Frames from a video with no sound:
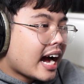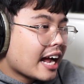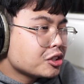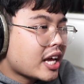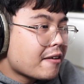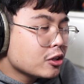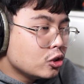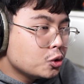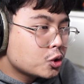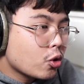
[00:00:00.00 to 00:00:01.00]
I just haven't
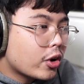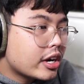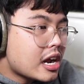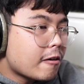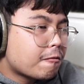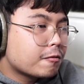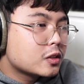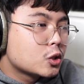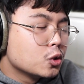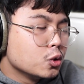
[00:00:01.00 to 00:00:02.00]
used her enough
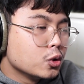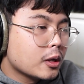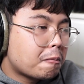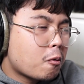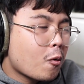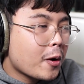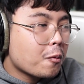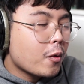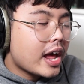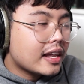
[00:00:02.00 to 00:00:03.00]
to the
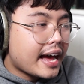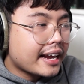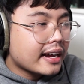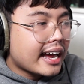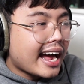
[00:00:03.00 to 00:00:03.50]
point where, like,